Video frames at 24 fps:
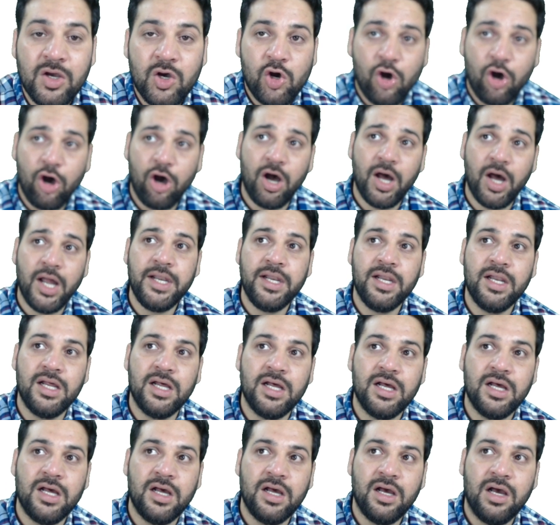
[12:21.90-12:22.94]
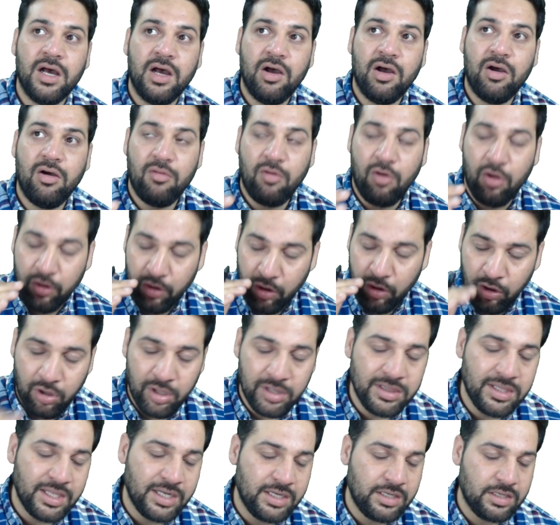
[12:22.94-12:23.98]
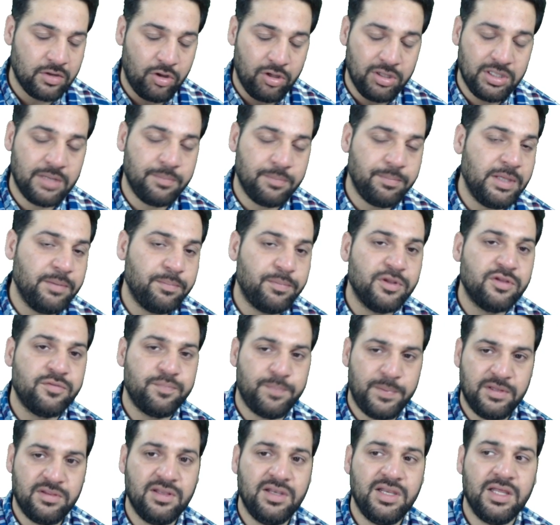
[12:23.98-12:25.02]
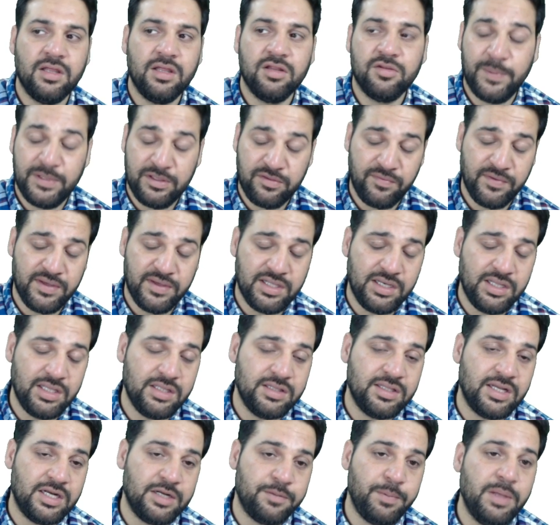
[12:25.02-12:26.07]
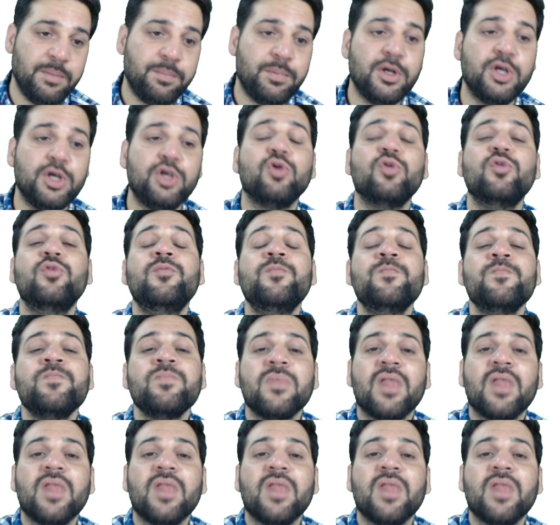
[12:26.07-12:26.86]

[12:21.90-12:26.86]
on all the papers, specifically that paper 2.